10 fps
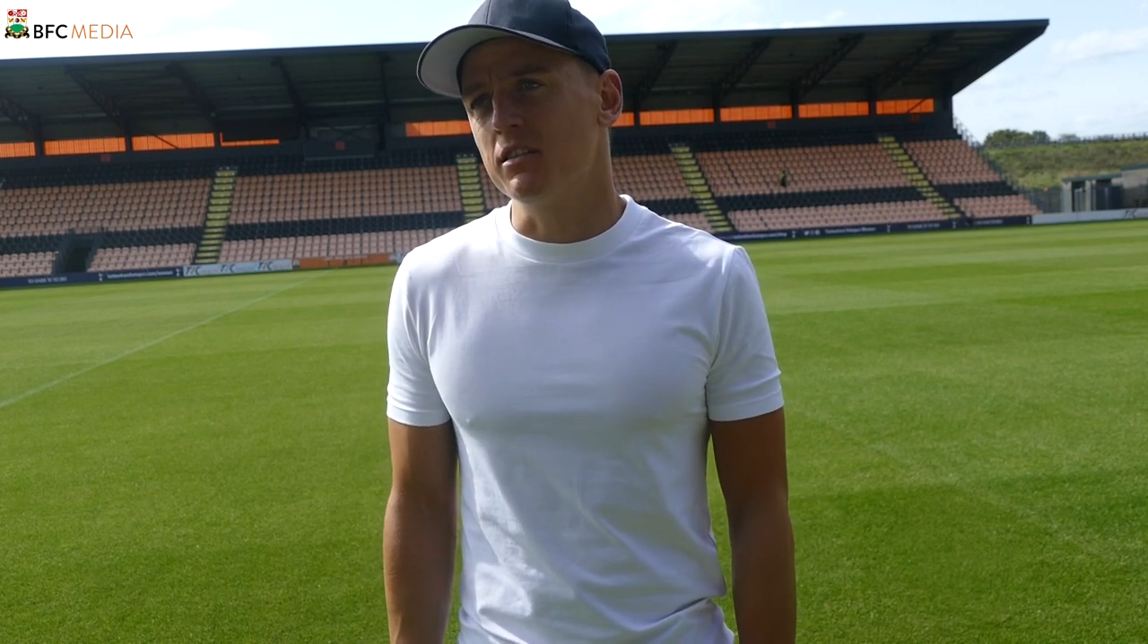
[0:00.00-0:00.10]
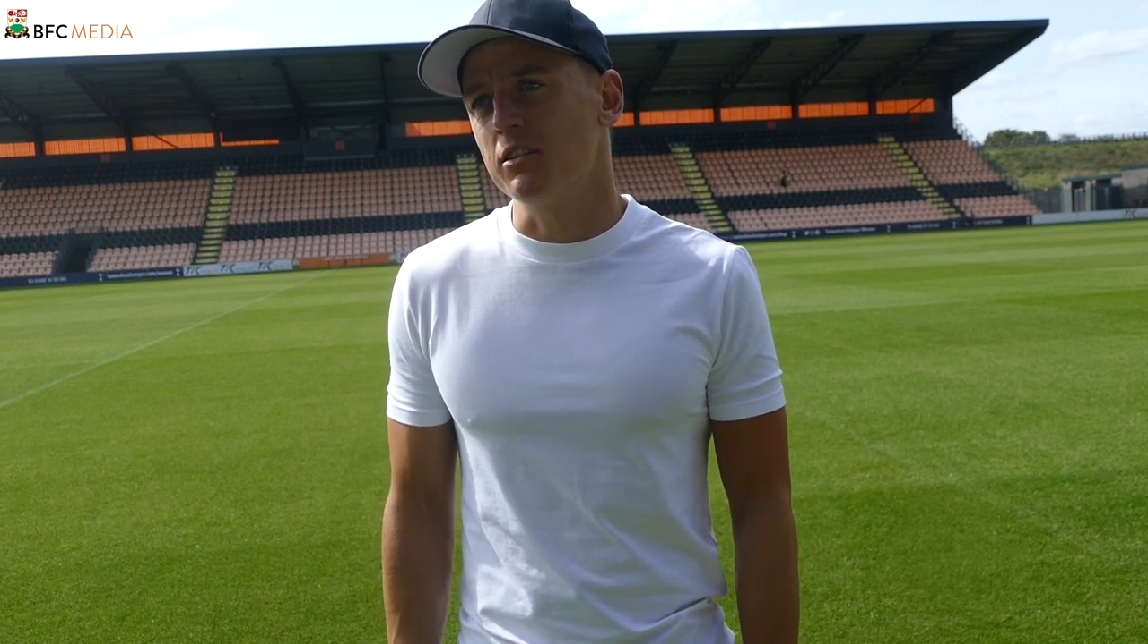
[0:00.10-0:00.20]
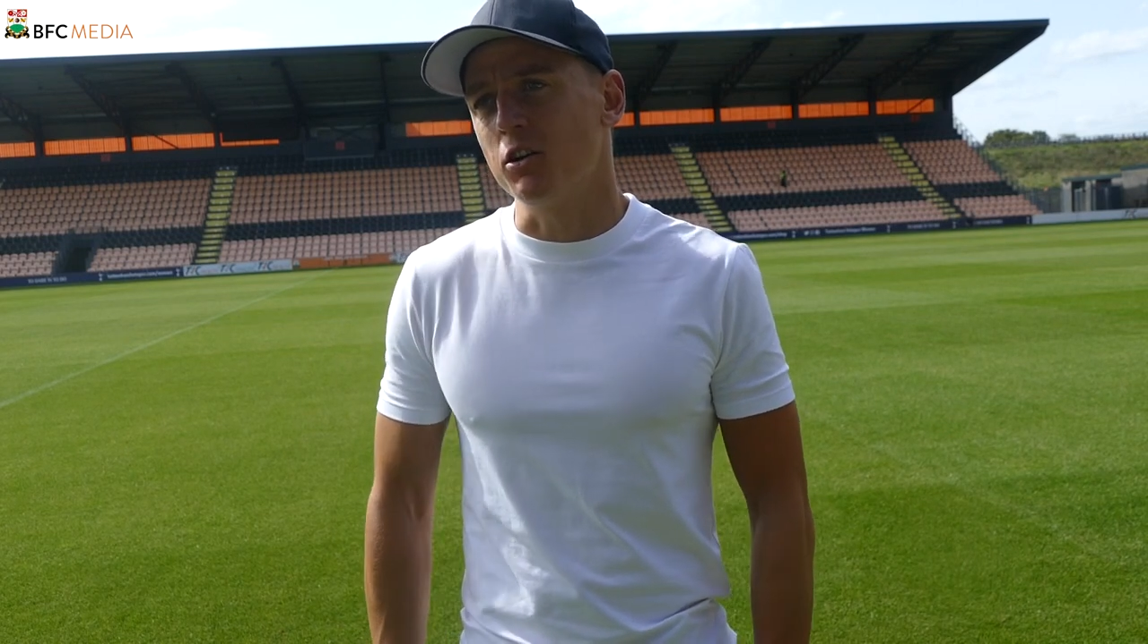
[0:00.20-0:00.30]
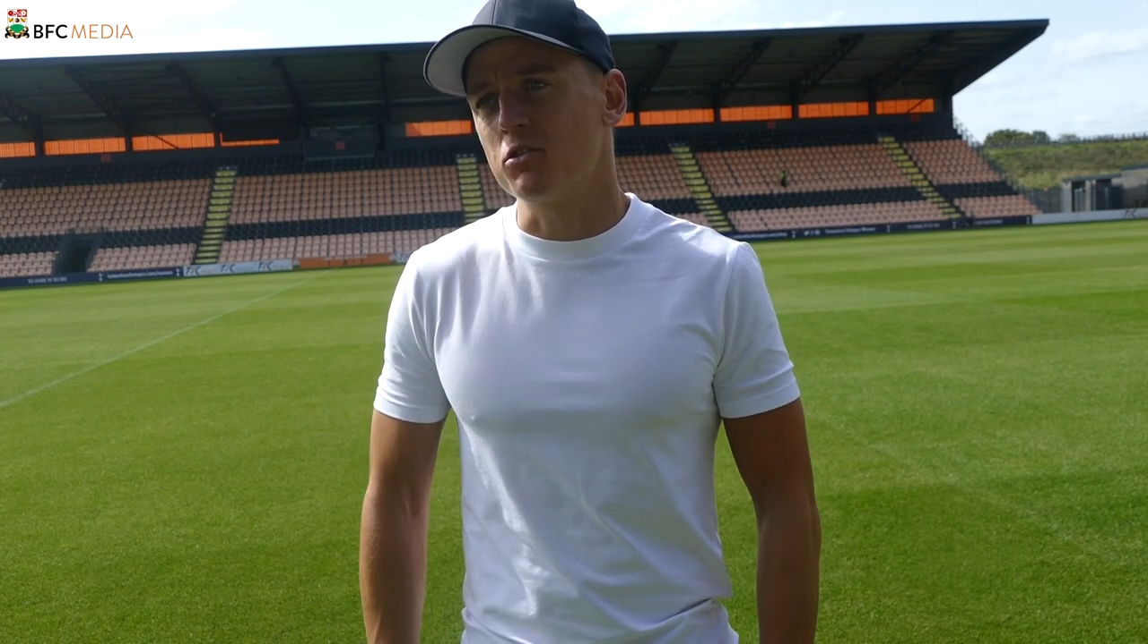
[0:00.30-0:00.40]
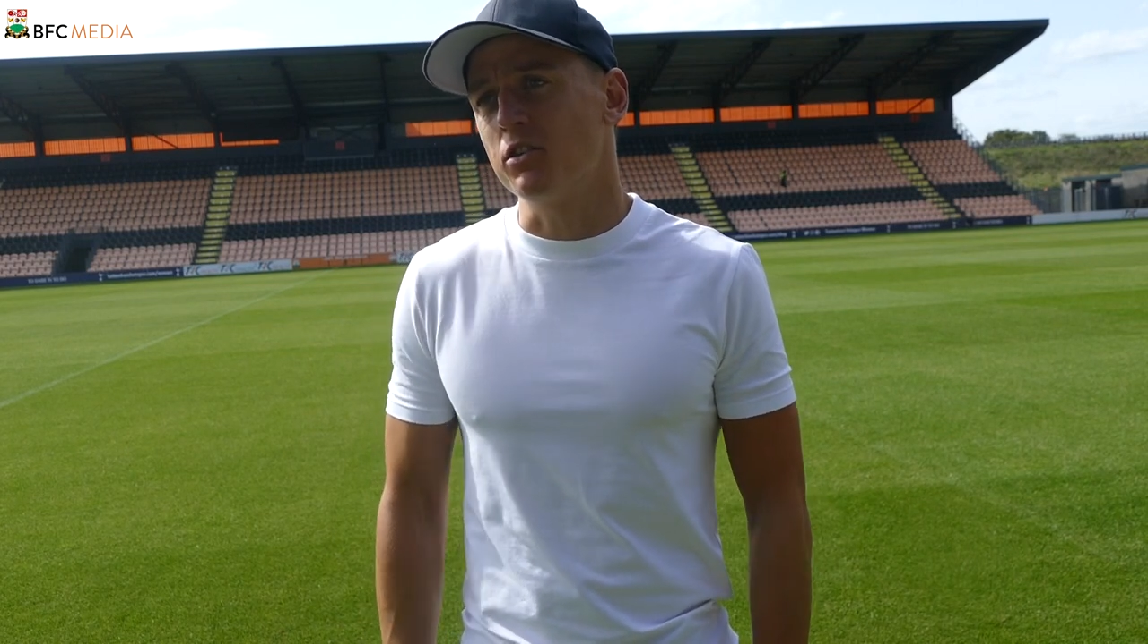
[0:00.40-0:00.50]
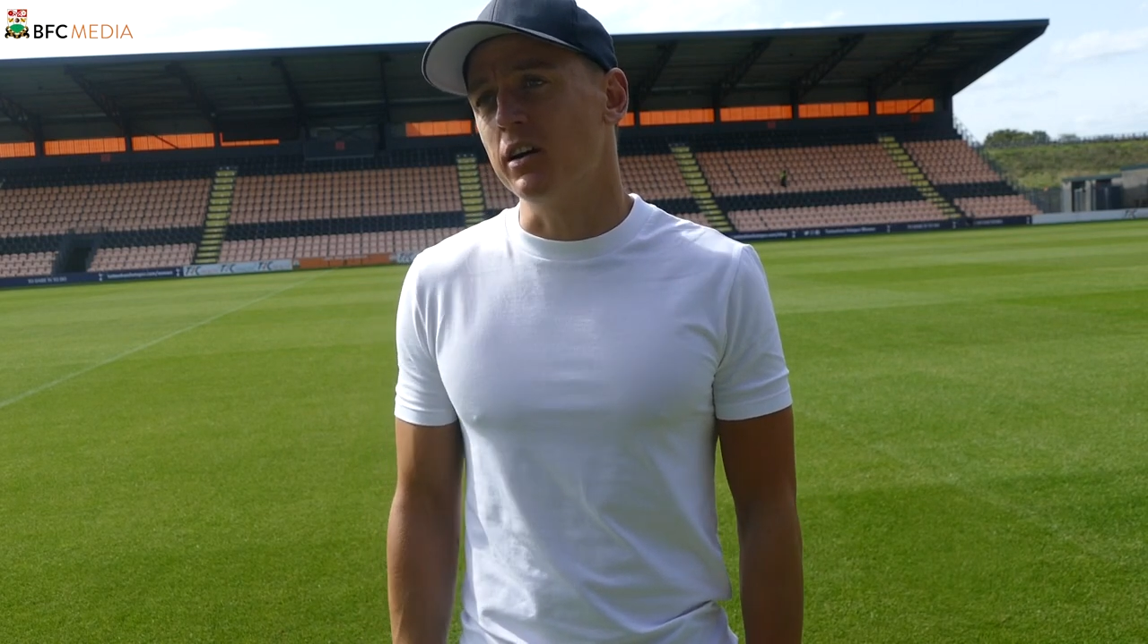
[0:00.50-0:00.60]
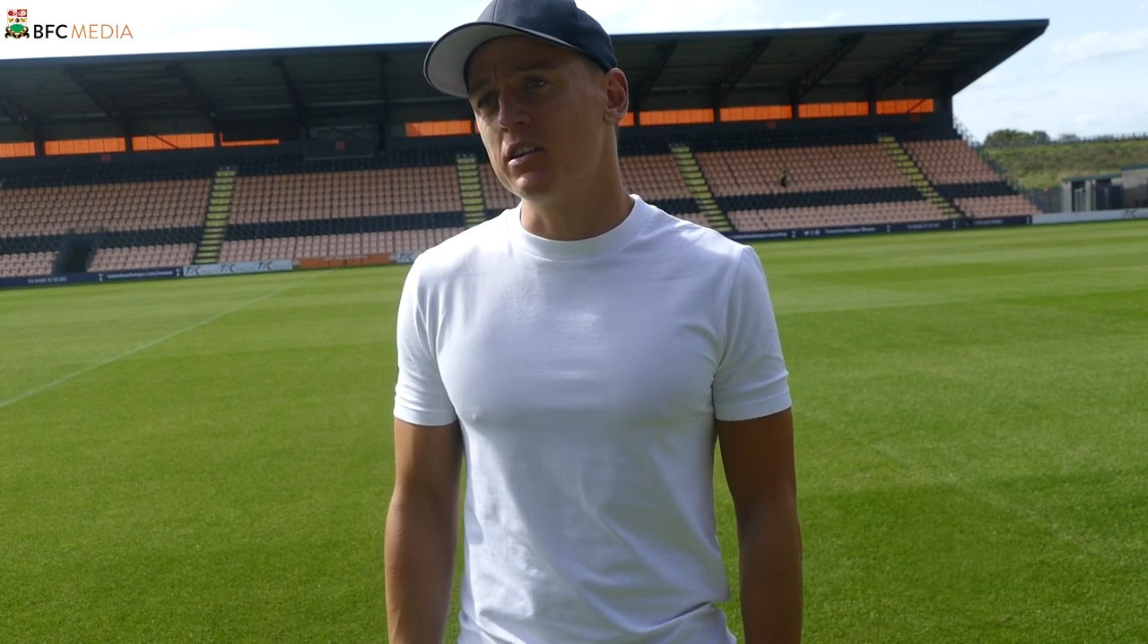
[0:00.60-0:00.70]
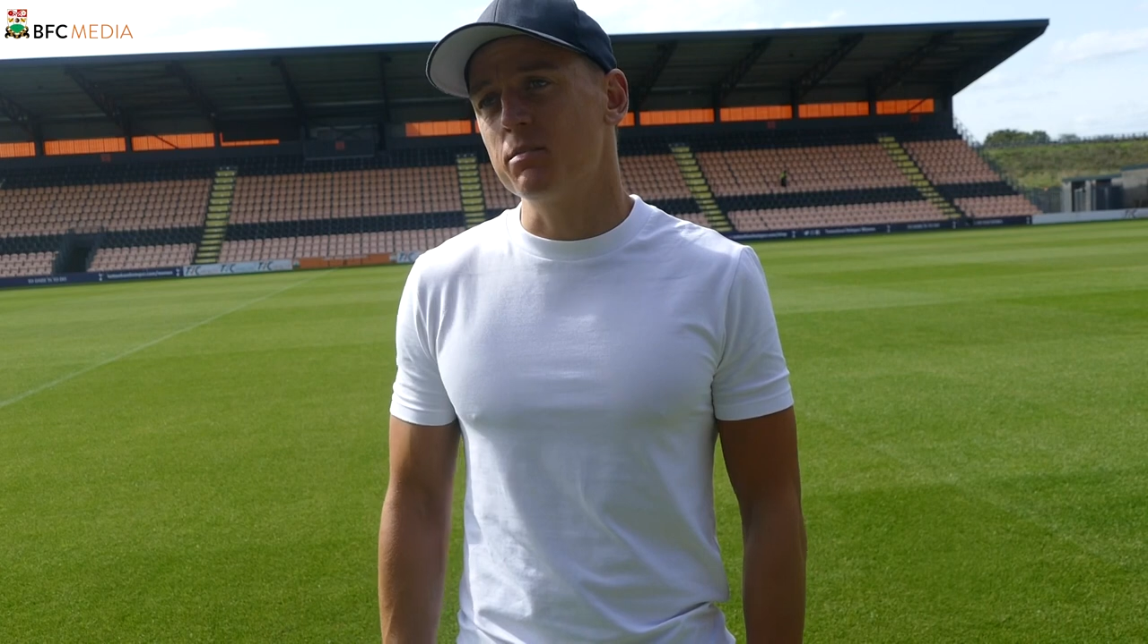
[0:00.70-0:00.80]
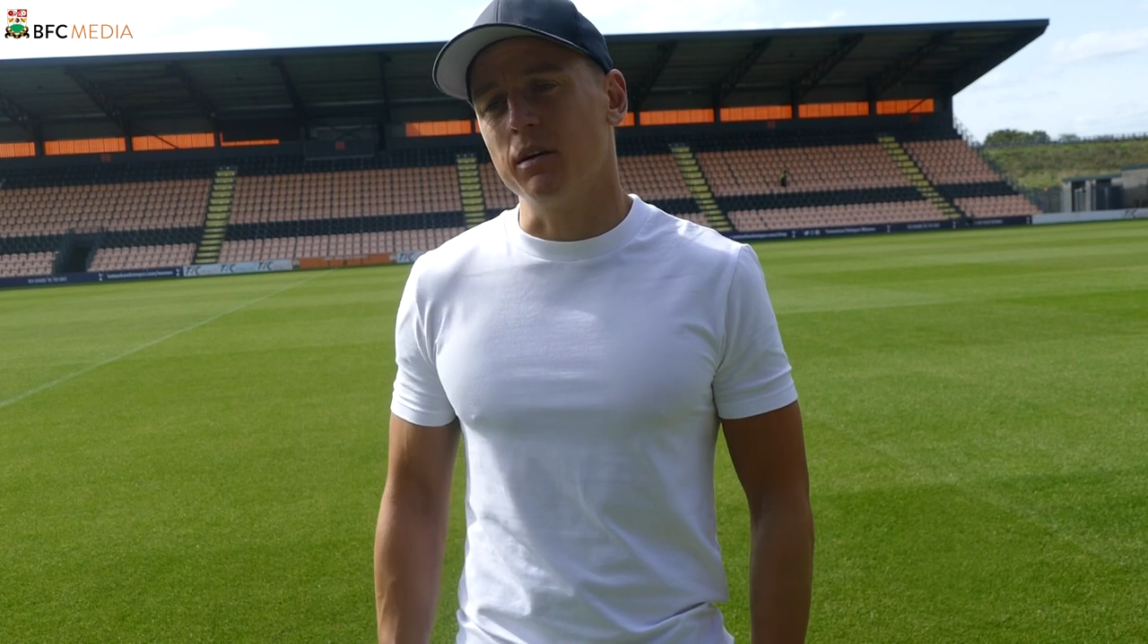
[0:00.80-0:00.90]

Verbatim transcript: and there's a lot of trialists.